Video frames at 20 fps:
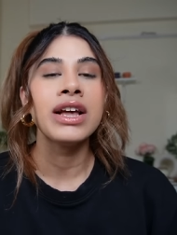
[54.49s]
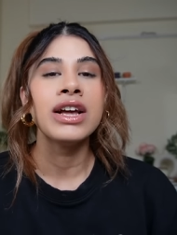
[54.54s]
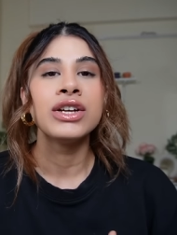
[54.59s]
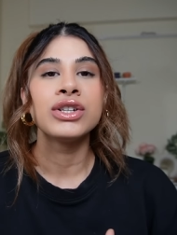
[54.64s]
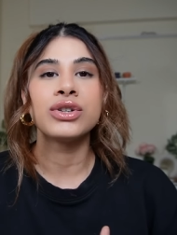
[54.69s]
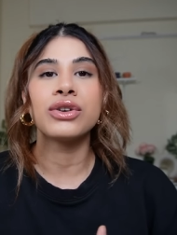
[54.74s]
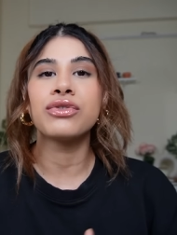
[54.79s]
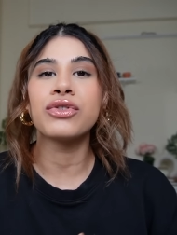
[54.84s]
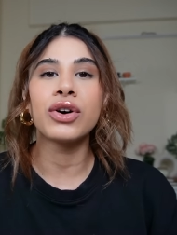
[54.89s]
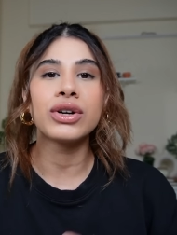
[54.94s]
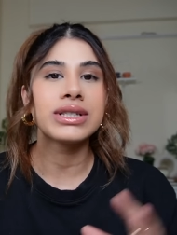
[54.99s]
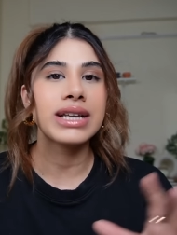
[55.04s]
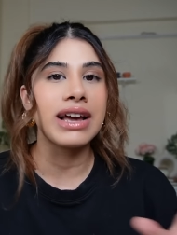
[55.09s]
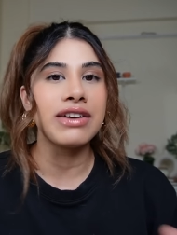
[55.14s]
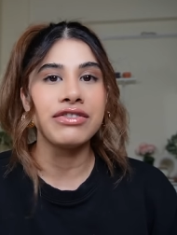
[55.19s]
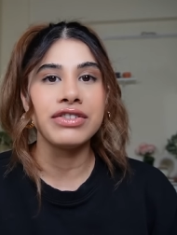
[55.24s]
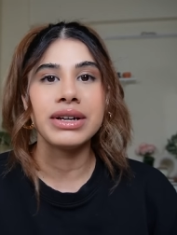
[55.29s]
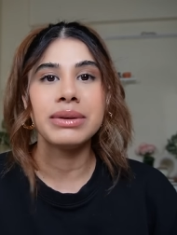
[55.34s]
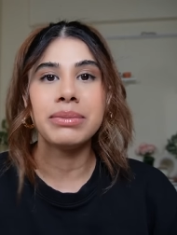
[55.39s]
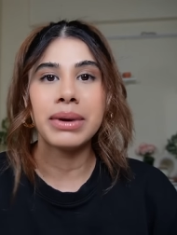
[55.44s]
So of course,
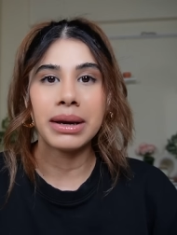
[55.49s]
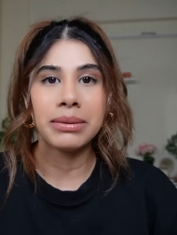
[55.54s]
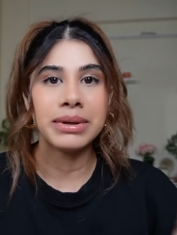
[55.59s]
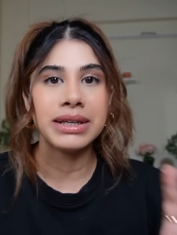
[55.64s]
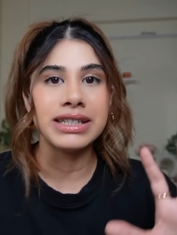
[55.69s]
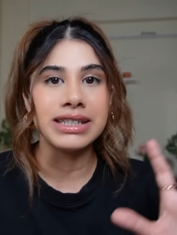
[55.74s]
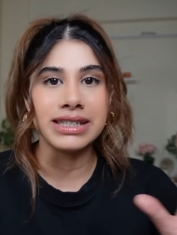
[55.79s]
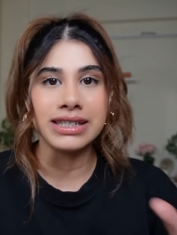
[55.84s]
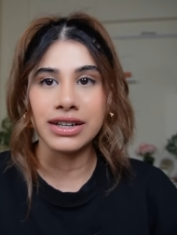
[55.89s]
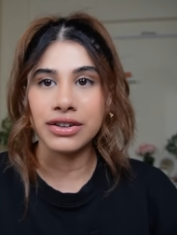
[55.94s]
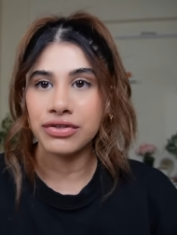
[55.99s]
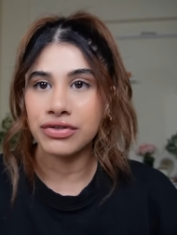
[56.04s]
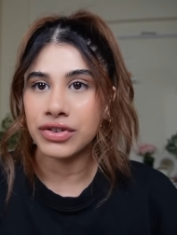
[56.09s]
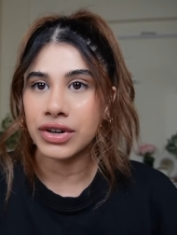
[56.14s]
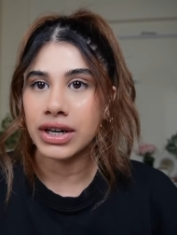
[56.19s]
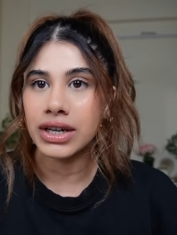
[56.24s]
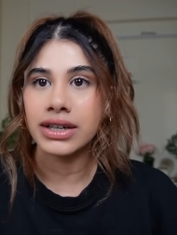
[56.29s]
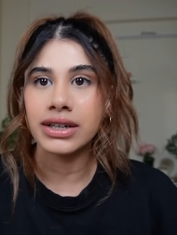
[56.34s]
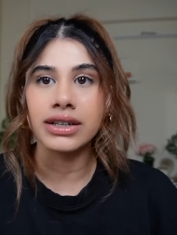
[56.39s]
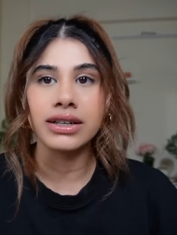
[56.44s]
every baby is
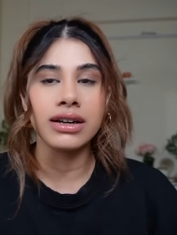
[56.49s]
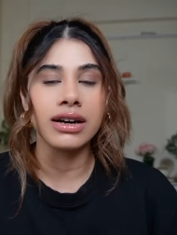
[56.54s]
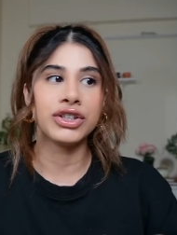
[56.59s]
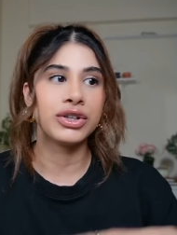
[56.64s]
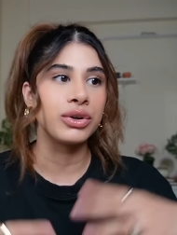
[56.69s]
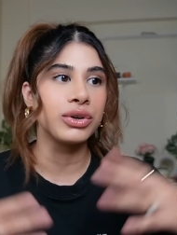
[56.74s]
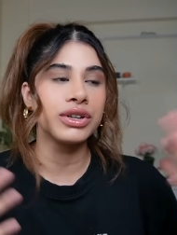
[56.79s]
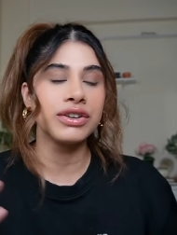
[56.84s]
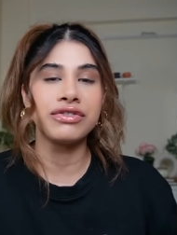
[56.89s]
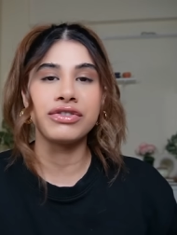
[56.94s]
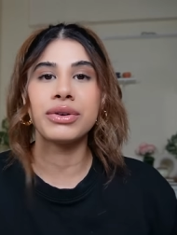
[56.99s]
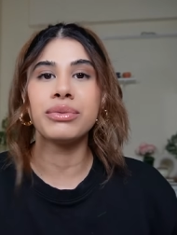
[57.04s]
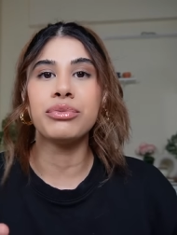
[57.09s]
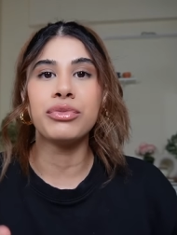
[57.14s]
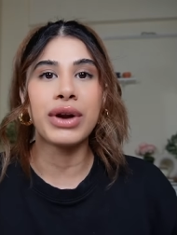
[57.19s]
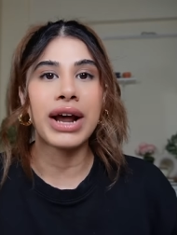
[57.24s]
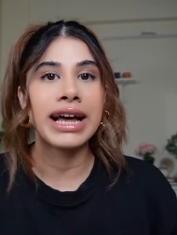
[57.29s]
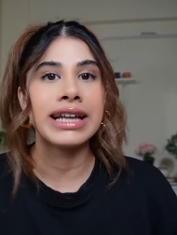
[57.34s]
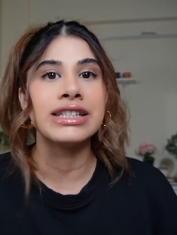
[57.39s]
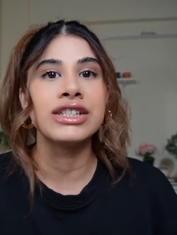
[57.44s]
different, you know, different
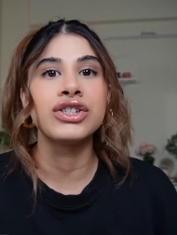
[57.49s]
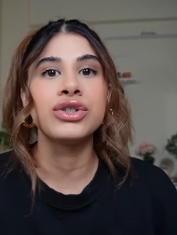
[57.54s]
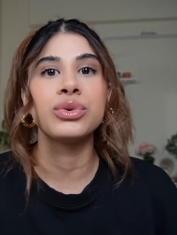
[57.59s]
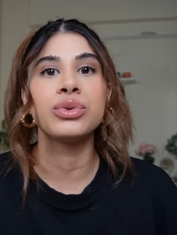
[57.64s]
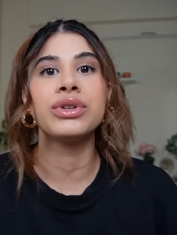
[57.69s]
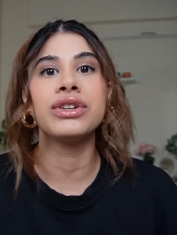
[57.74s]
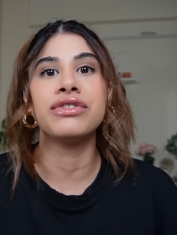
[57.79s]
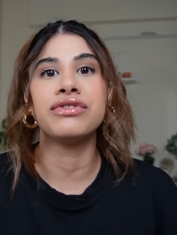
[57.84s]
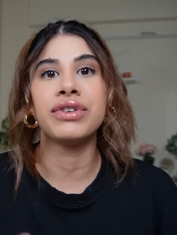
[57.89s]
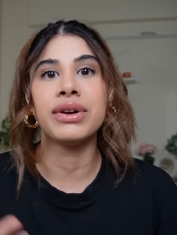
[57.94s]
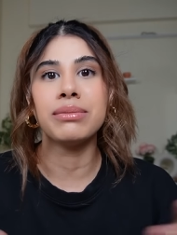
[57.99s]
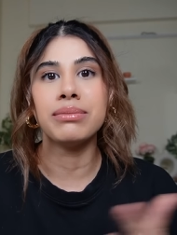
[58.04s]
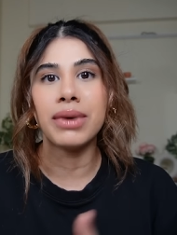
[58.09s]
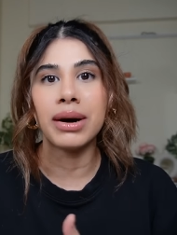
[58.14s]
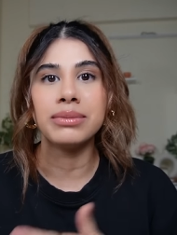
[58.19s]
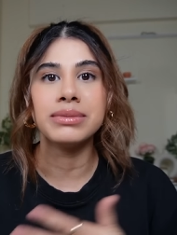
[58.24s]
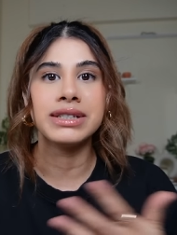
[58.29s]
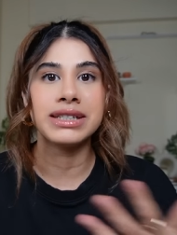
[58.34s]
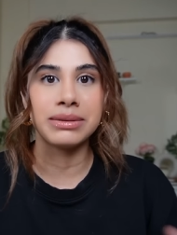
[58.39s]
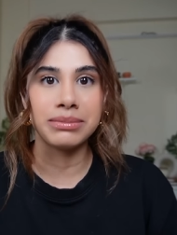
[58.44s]
brands suit different
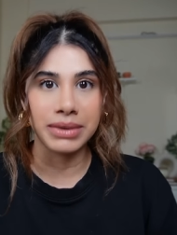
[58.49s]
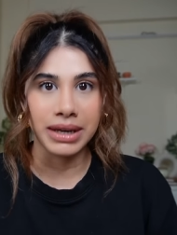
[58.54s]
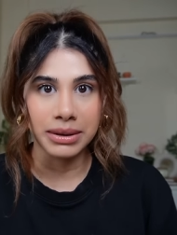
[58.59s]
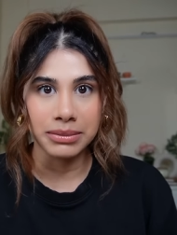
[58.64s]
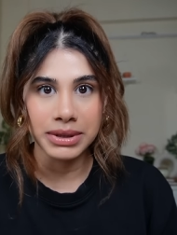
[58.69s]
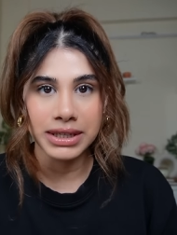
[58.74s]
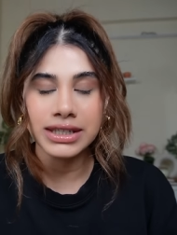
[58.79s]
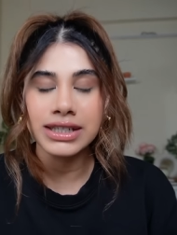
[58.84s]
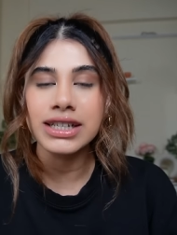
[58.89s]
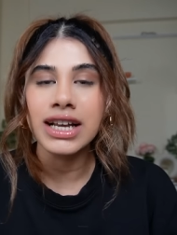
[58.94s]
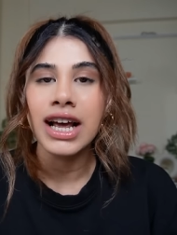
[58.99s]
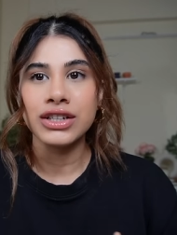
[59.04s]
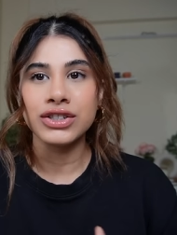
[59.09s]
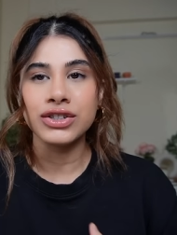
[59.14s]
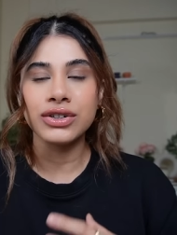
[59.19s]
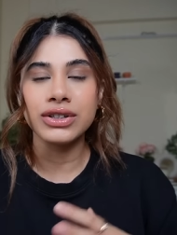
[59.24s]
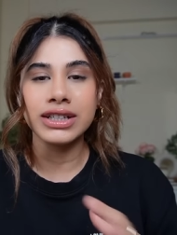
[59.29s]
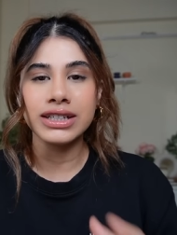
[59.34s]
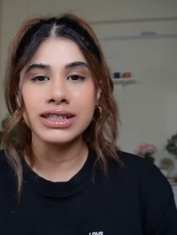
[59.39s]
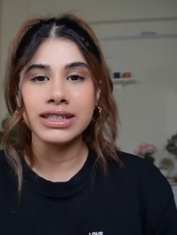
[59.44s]
mums and babies.
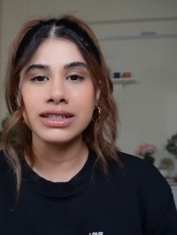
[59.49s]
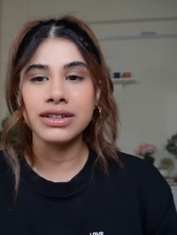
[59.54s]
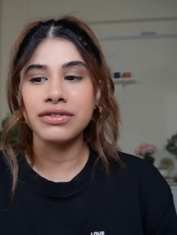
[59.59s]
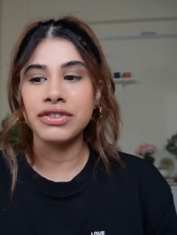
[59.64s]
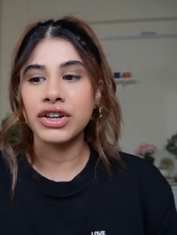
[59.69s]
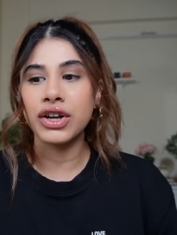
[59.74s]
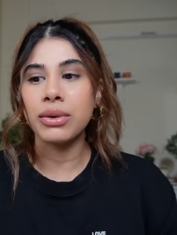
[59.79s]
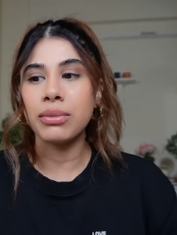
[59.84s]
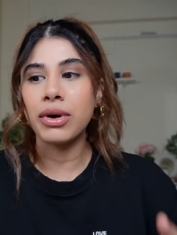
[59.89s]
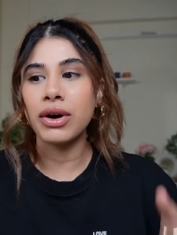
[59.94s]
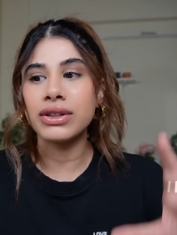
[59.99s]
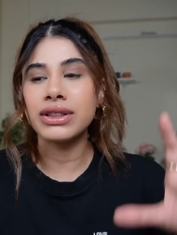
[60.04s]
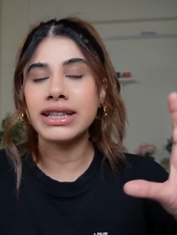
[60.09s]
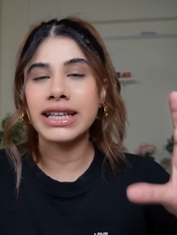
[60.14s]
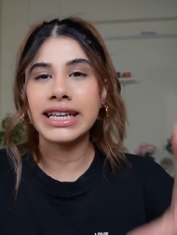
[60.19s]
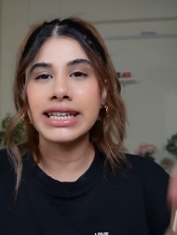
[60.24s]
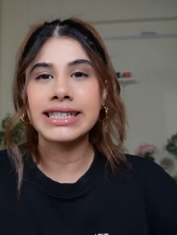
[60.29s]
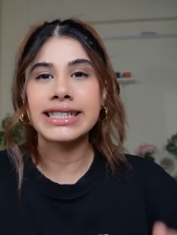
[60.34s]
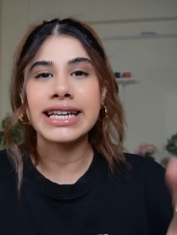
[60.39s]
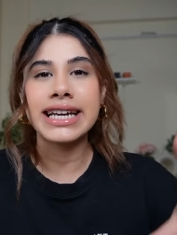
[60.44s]
So this is a video about things